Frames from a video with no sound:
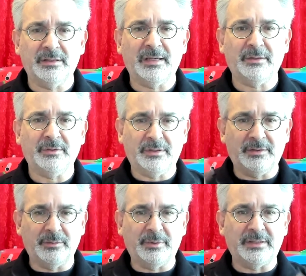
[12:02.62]
out and
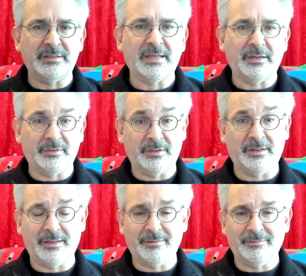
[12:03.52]
the wings out.
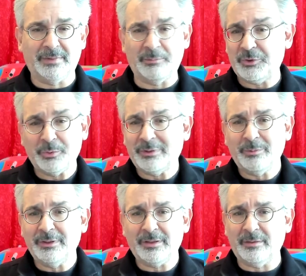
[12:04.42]
I'm sure it
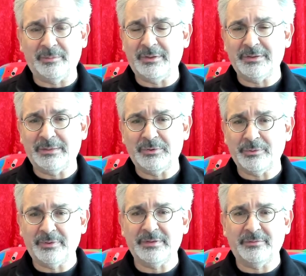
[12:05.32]
will come, because I'm
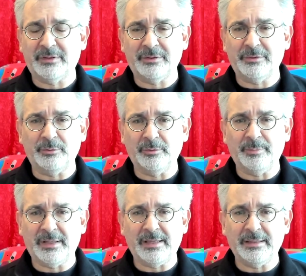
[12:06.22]
sure it's a very cool
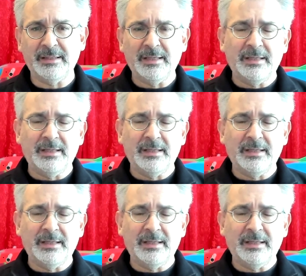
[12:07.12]
plane,